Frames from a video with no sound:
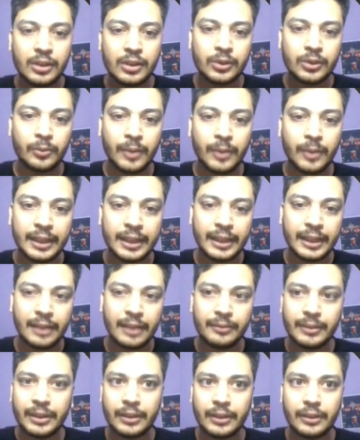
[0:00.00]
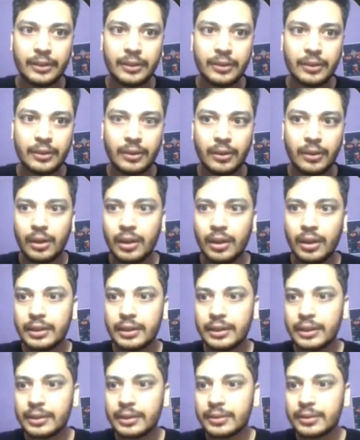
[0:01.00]
So when can we call
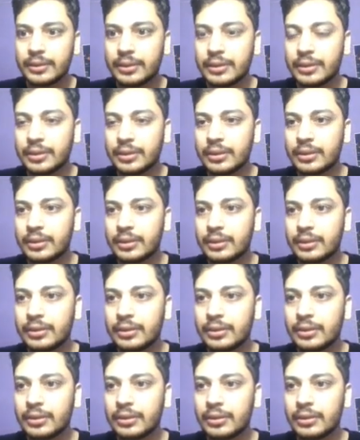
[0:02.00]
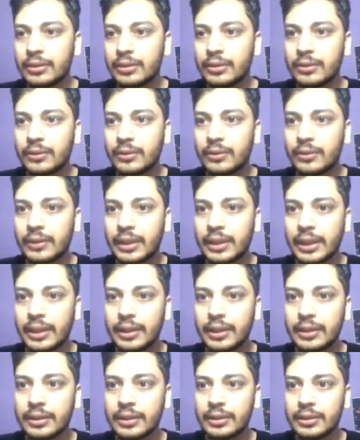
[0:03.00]
this?
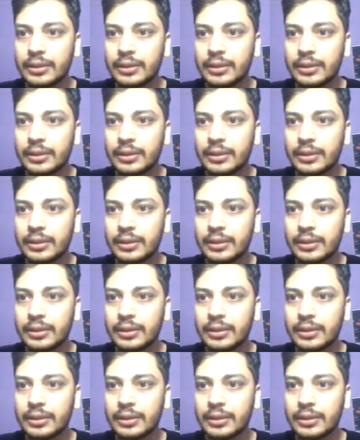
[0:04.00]
Okay,